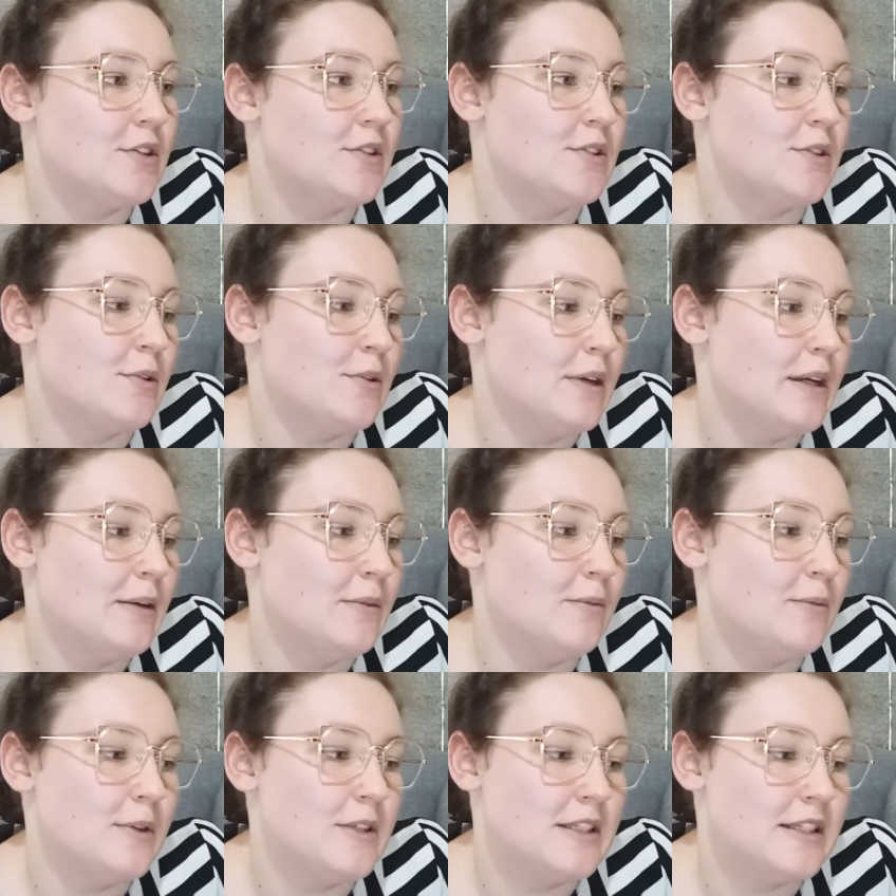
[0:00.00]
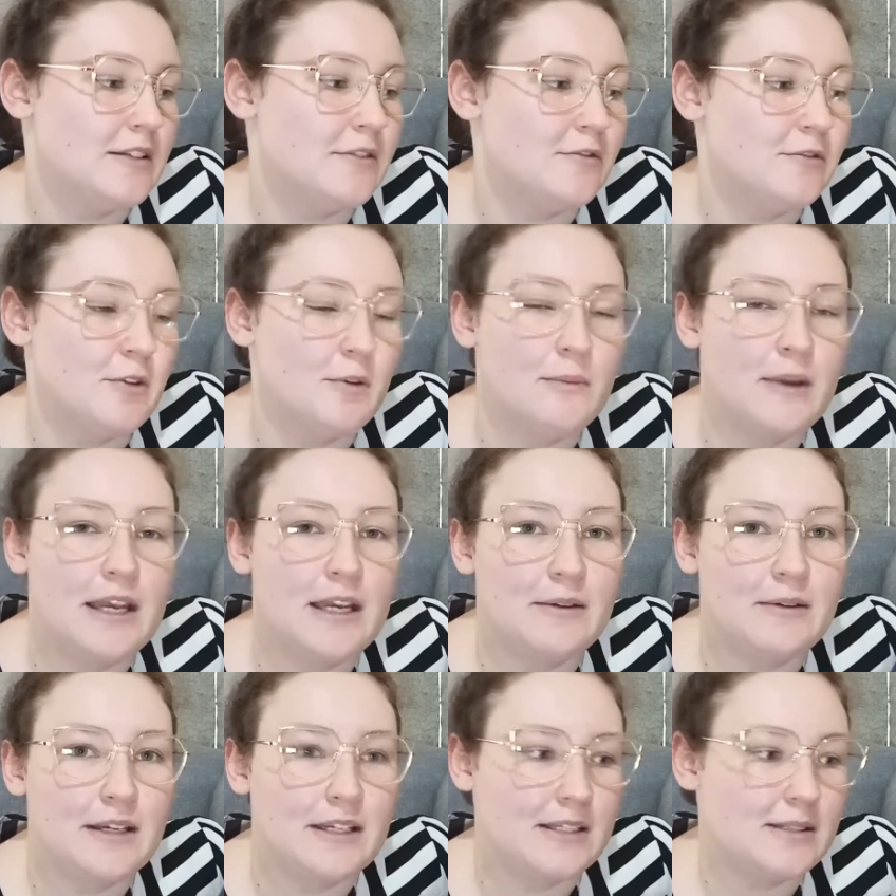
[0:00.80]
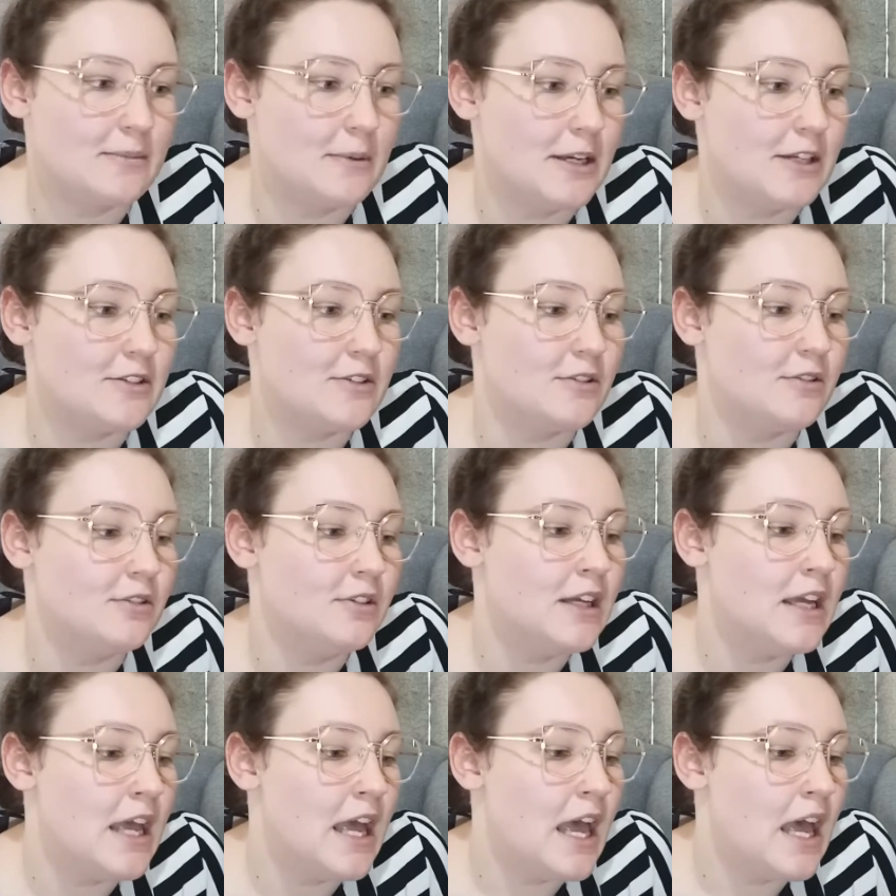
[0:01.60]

so it wasn't from anywhere special.